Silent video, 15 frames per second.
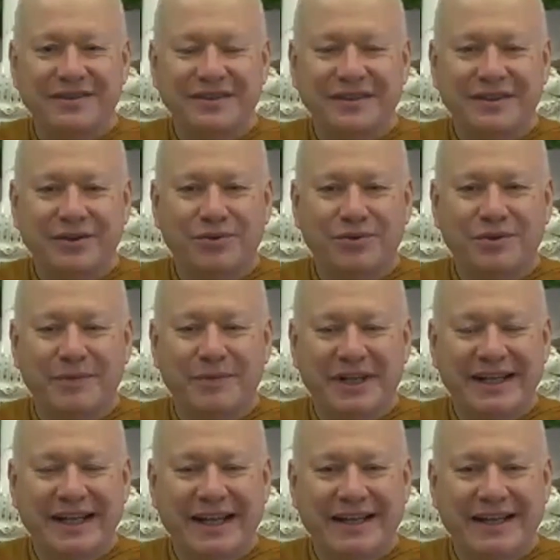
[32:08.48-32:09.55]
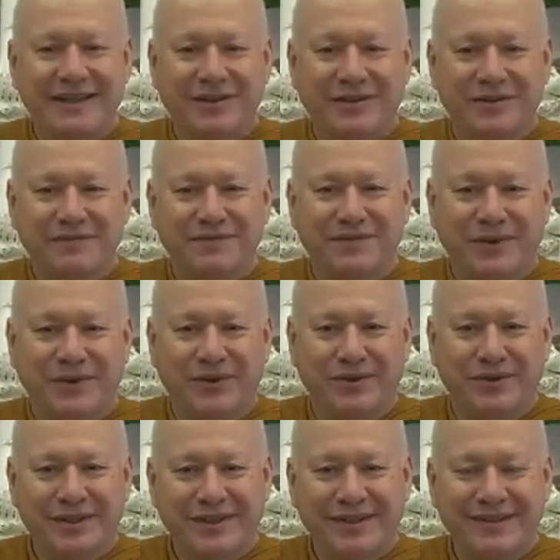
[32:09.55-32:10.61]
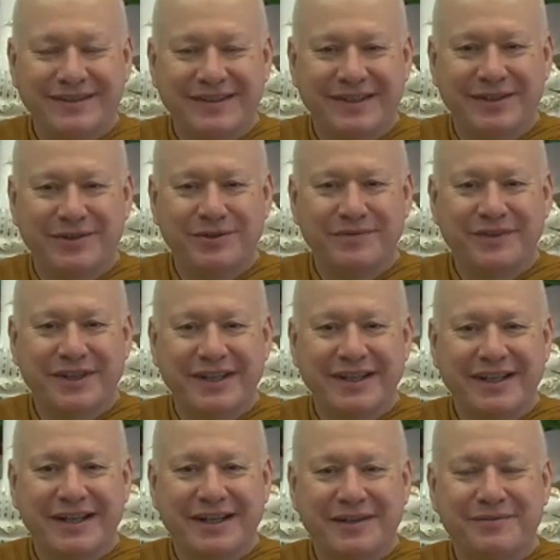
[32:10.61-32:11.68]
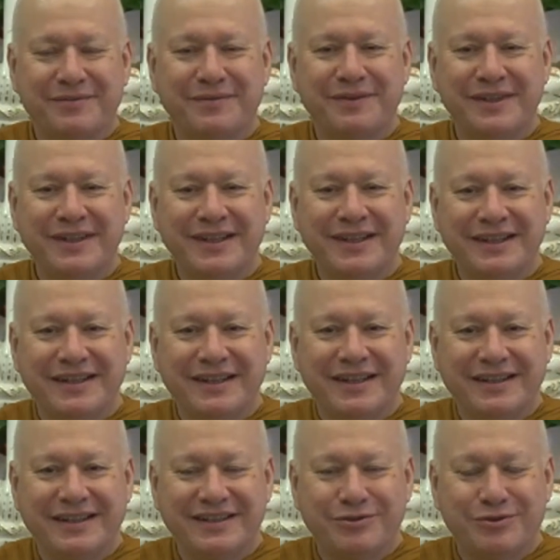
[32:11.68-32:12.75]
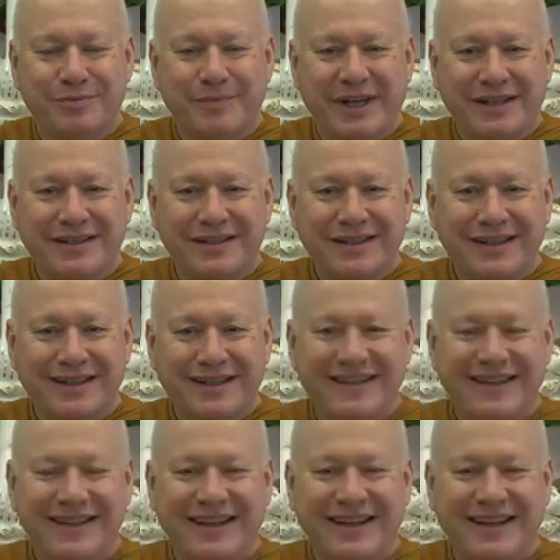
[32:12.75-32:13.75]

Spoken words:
all the money landed on the floor. So it looked very kind of dramatic.